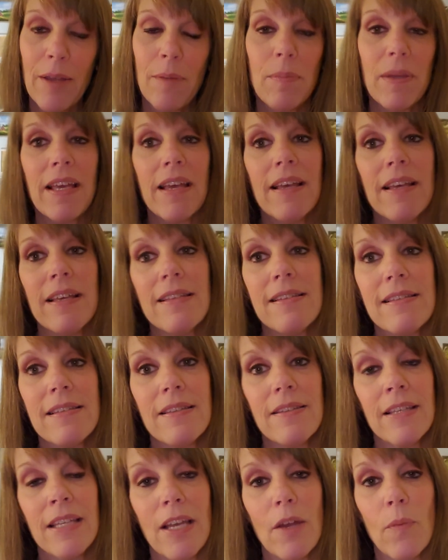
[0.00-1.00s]
because,
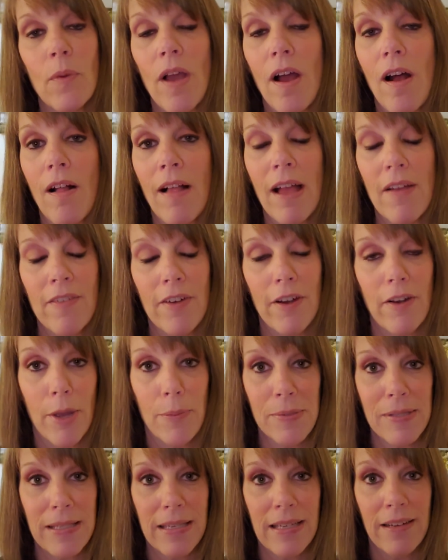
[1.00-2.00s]
you know, we all have our
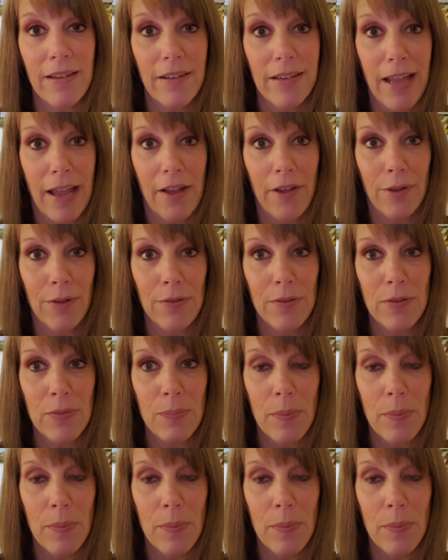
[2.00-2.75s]
ups and our downs,